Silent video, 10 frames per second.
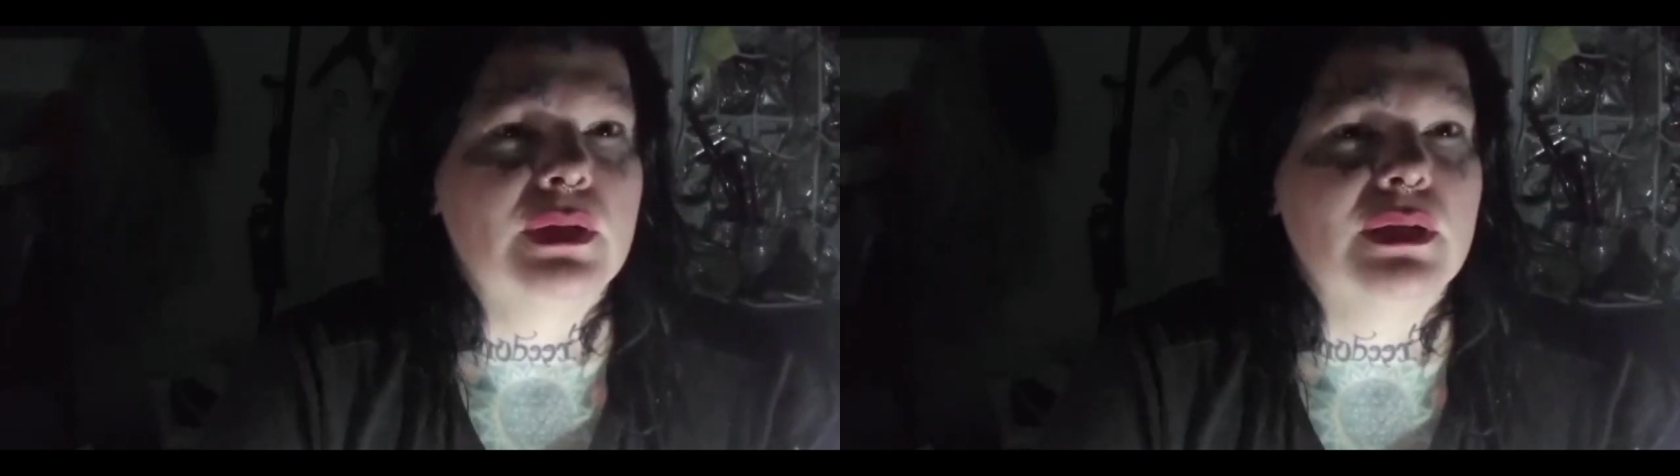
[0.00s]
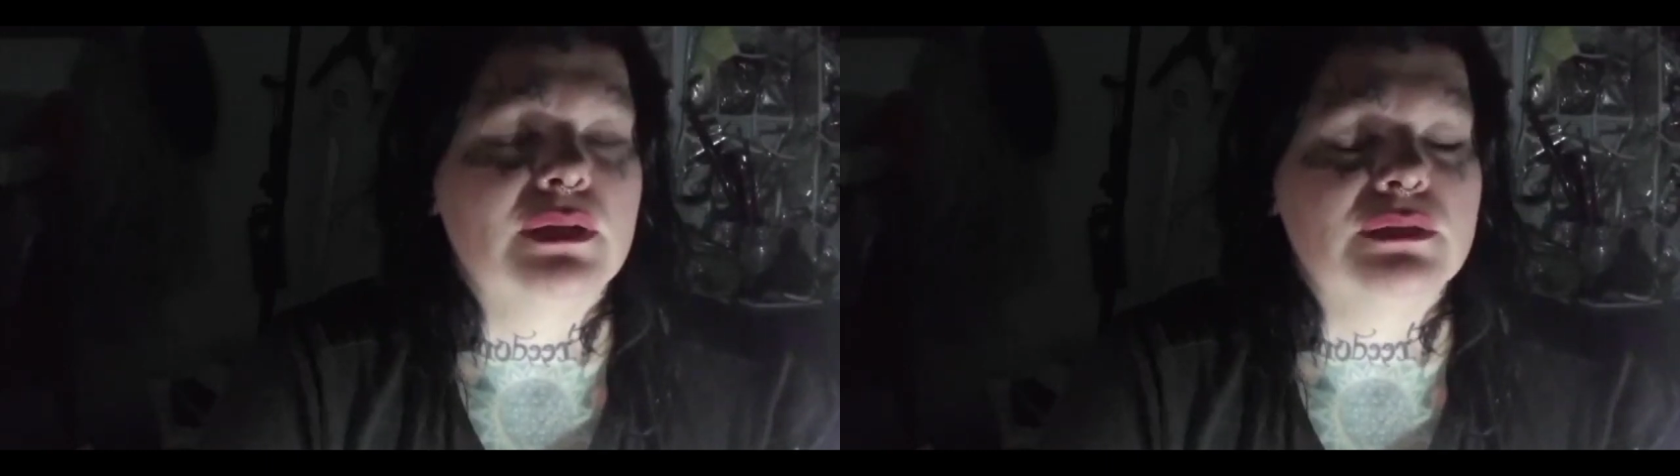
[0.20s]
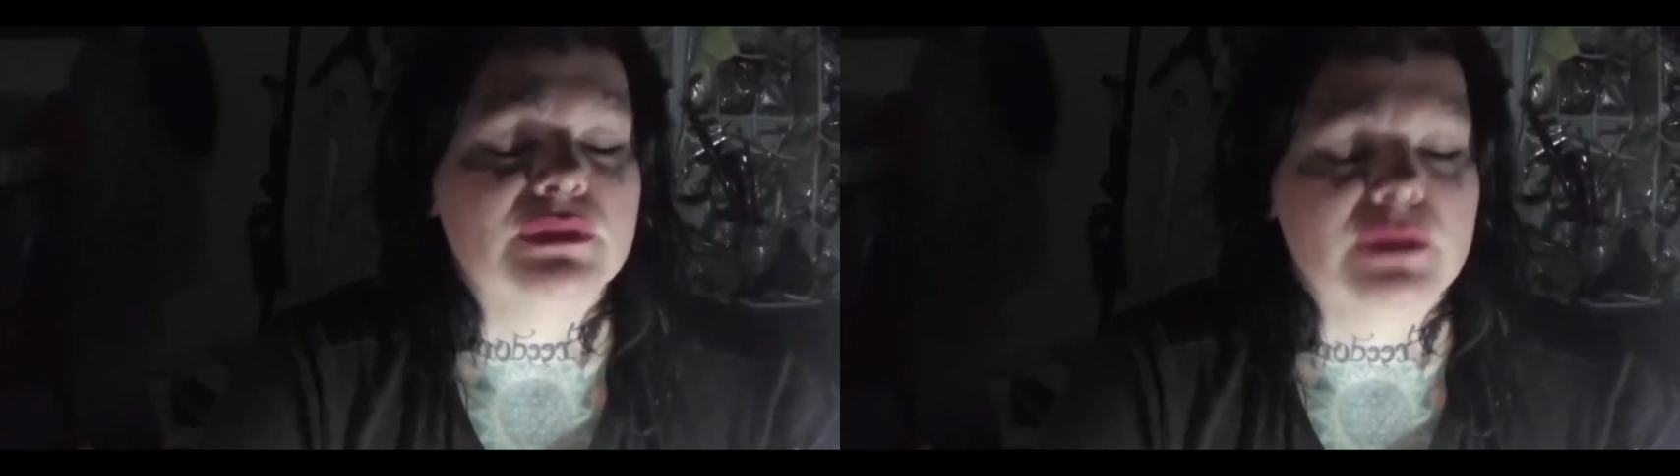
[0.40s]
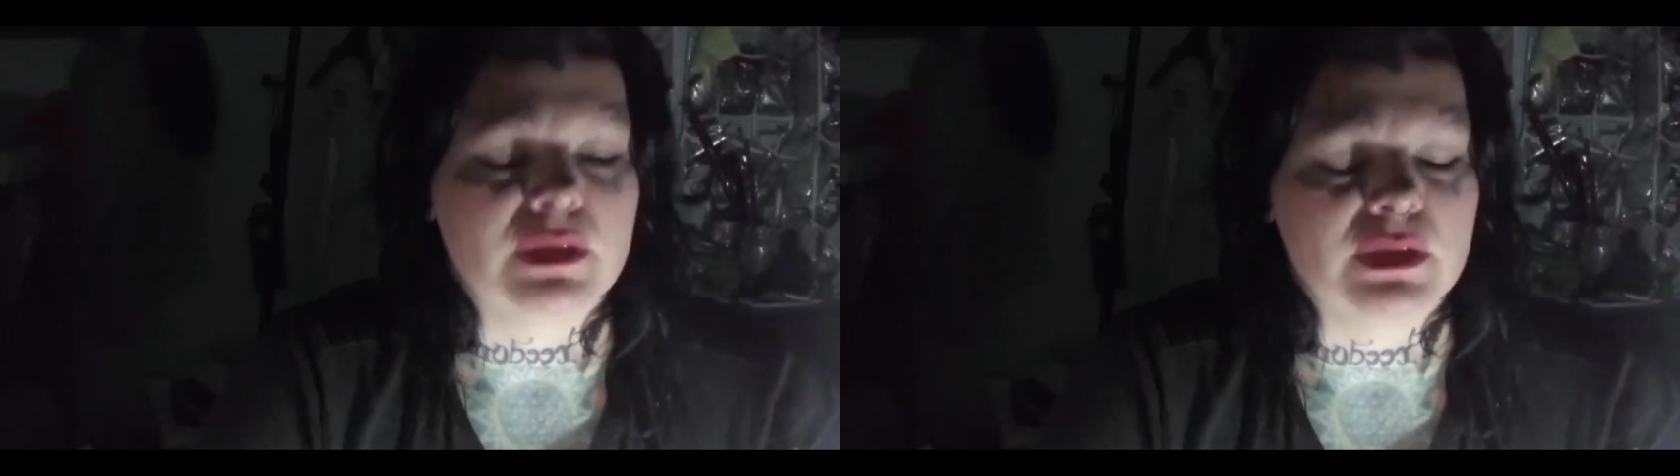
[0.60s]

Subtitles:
And